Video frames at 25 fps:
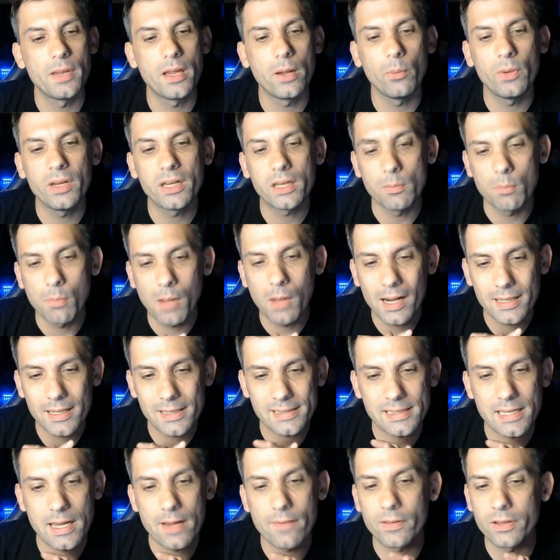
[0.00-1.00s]
we can
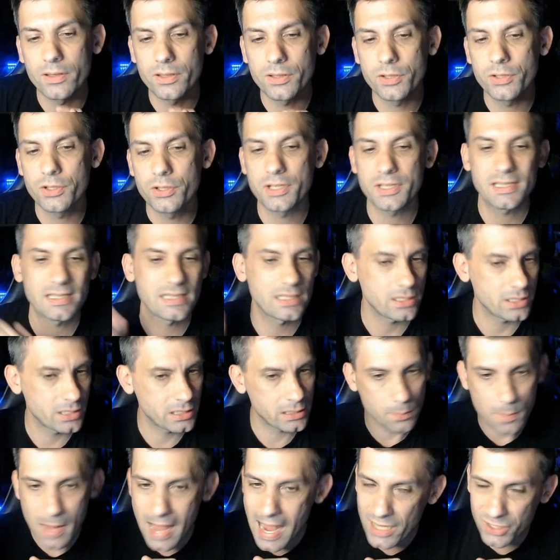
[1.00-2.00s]
-7 to just
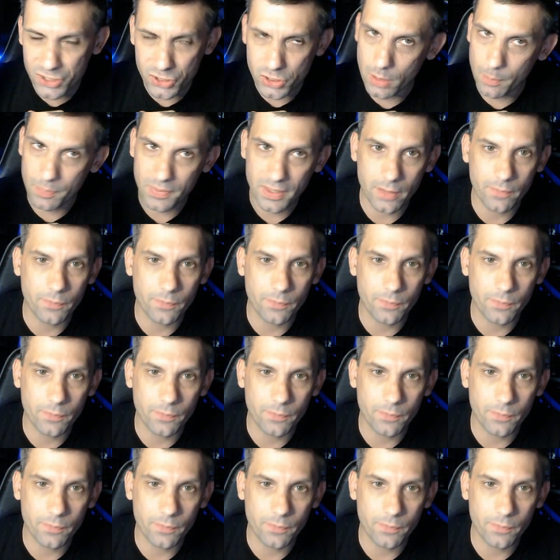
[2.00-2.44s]
smash something